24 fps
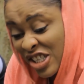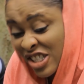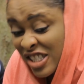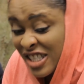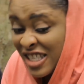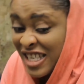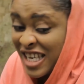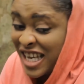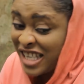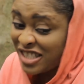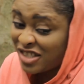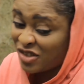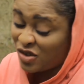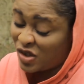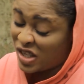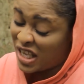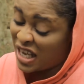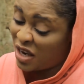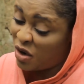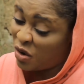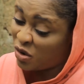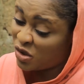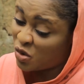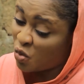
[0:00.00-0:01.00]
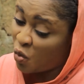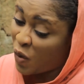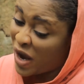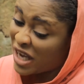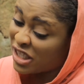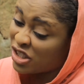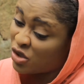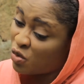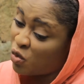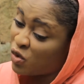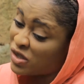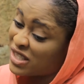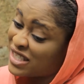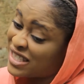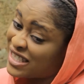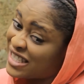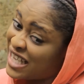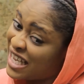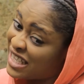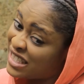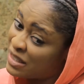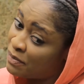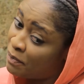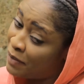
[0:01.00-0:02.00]
that she's yet to tell us why she was
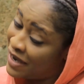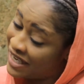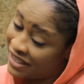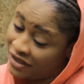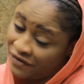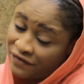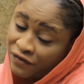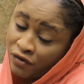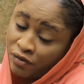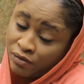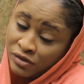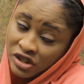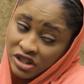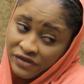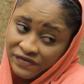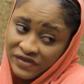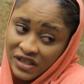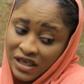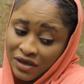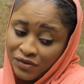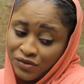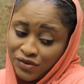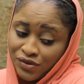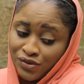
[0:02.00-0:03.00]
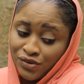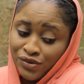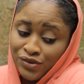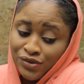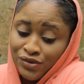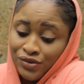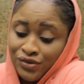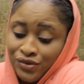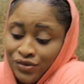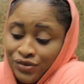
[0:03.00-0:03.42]
sent packing from Chief's house.